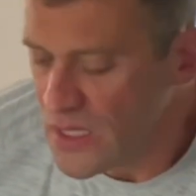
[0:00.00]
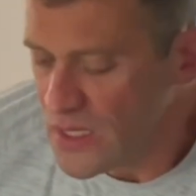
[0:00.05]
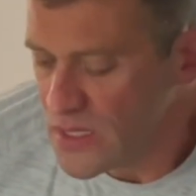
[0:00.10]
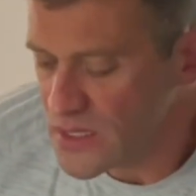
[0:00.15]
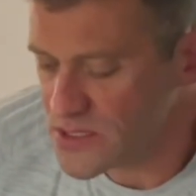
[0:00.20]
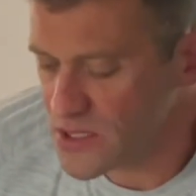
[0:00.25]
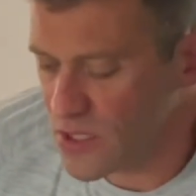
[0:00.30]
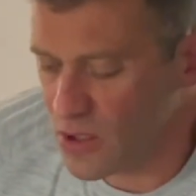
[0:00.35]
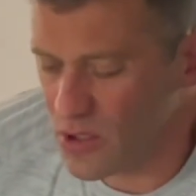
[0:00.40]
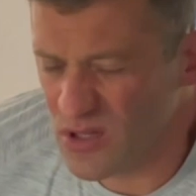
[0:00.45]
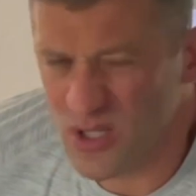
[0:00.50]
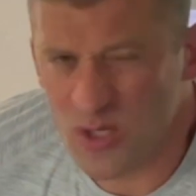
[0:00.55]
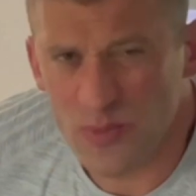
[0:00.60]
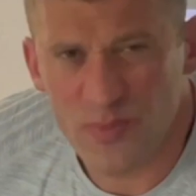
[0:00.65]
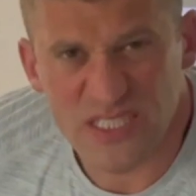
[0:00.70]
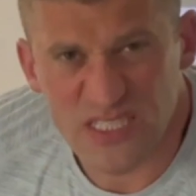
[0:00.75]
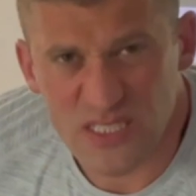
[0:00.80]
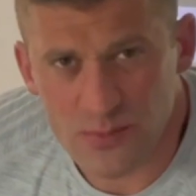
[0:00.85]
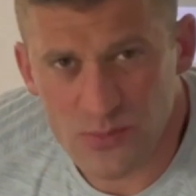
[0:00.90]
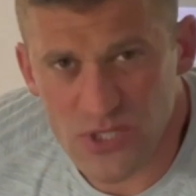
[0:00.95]
So a little
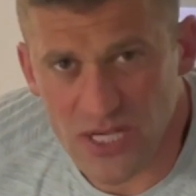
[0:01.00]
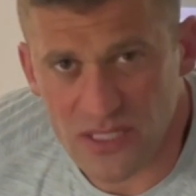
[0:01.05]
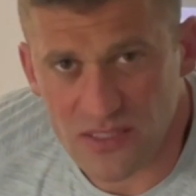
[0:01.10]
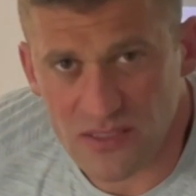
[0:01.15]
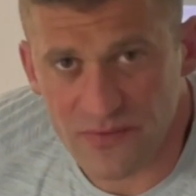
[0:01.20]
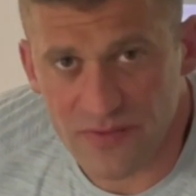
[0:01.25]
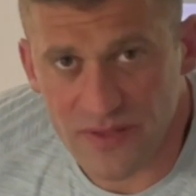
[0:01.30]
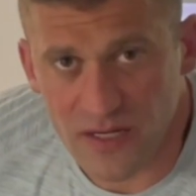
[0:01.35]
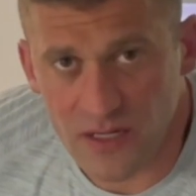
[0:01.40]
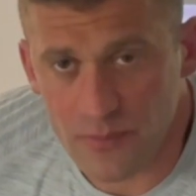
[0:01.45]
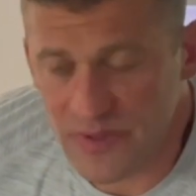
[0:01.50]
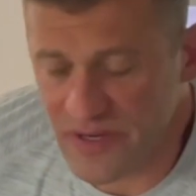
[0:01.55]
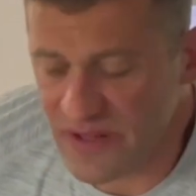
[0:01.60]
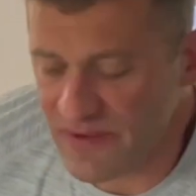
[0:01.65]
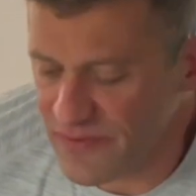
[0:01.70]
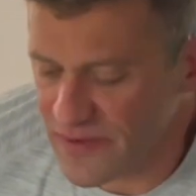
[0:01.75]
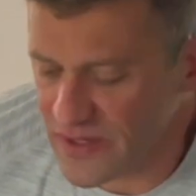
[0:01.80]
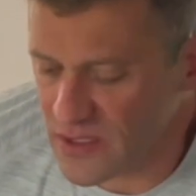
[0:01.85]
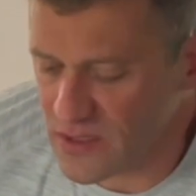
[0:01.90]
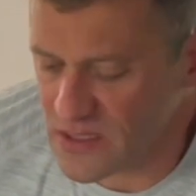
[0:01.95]
bit subjective there, but I
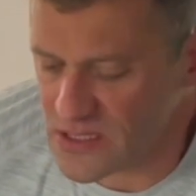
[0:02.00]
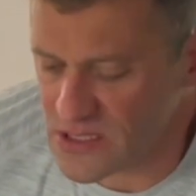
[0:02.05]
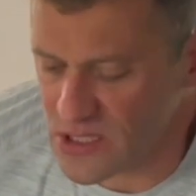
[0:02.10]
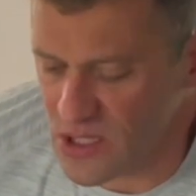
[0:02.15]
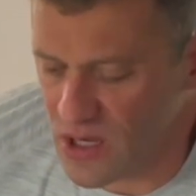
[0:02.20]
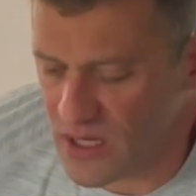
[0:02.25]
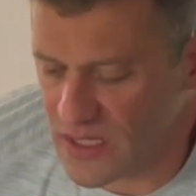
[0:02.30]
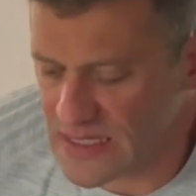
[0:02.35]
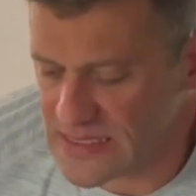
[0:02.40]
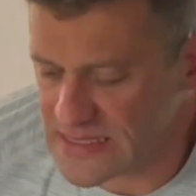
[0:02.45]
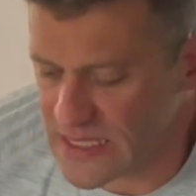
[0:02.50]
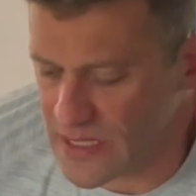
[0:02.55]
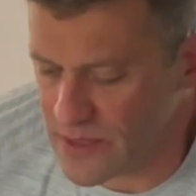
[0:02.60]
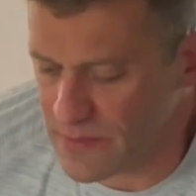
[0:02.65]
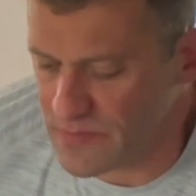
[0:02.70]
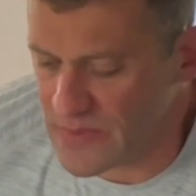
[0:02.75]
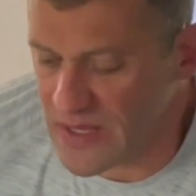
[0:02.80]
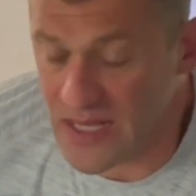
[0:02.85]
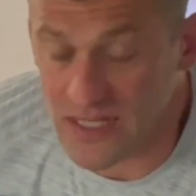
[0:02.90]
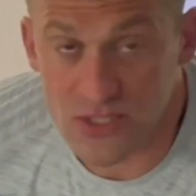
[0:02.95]
figure as long as
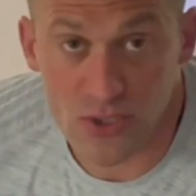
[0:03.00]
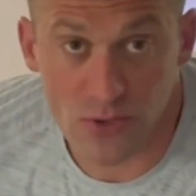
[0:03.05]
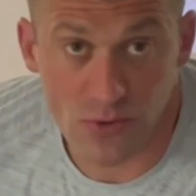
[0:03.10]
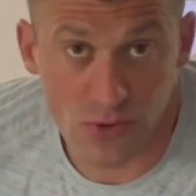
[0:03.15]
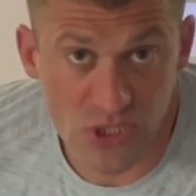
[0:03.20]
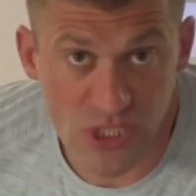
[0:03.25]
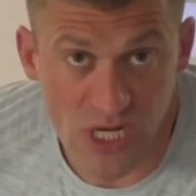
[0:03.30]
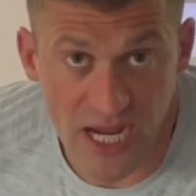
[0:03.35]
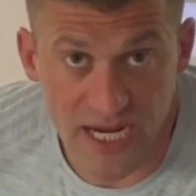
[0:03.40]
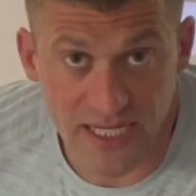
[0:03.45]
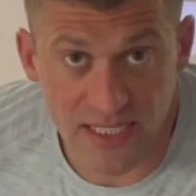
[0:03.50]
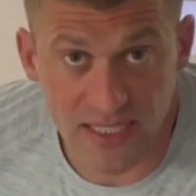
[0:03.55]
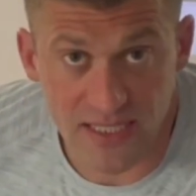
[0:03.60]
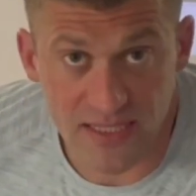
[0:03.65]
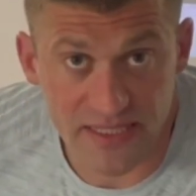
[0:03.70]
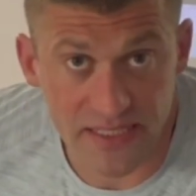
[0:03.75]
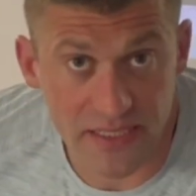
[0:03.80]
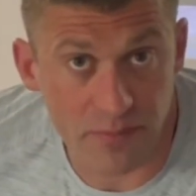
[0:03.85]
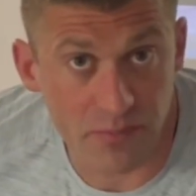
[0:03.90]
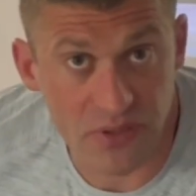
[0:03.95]
I'm not so shiny
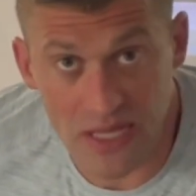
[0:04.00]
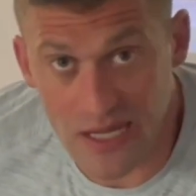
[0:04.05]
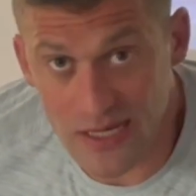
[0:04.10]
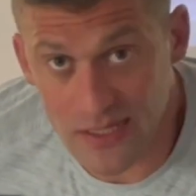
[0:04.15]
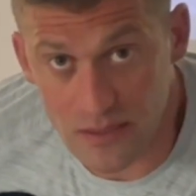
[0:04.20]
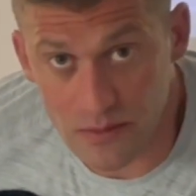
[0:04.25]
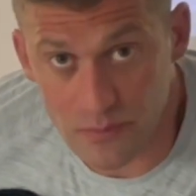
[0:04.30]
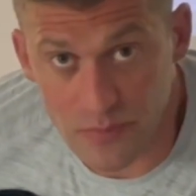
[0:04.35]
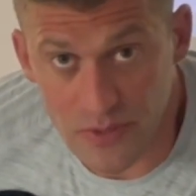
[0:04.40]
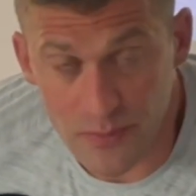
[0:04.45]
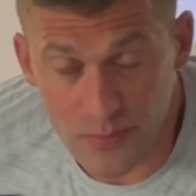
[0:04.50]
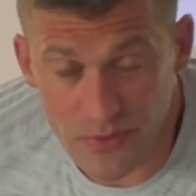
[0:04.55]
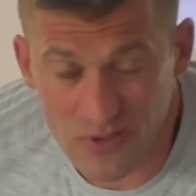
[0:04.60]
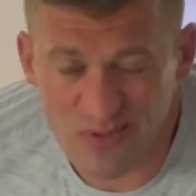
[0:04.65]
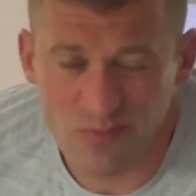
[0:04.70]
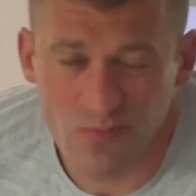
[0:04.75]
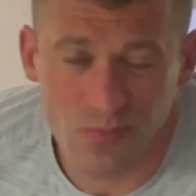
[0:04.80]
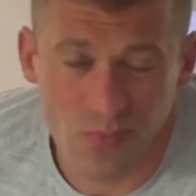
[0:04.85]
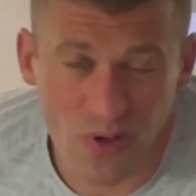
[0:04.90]
that I'm blinding people,